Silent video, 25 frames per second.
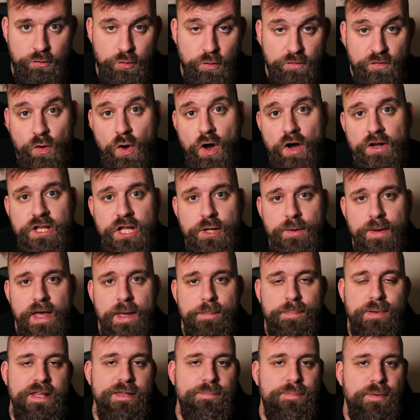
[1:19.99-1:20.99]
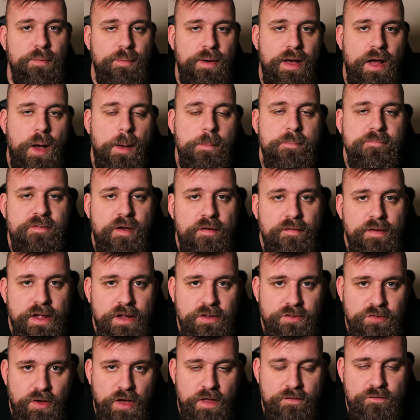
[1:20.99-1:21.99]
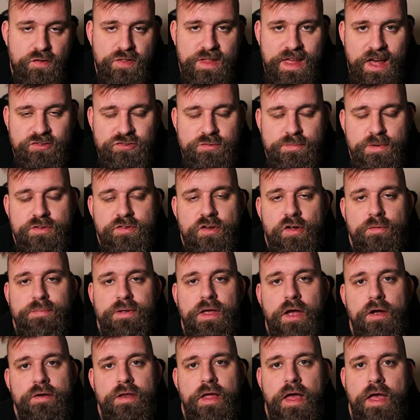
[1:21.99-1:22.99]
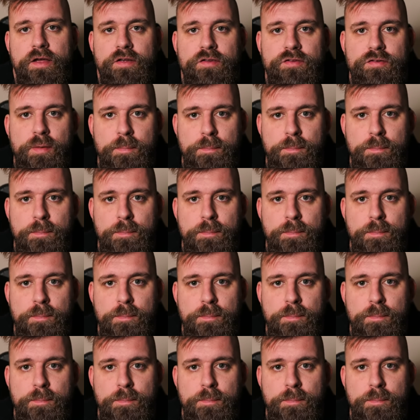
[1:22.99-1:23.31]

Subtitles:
So if you are new here, please be aware I'm very excited for the Astra Militarum Codex,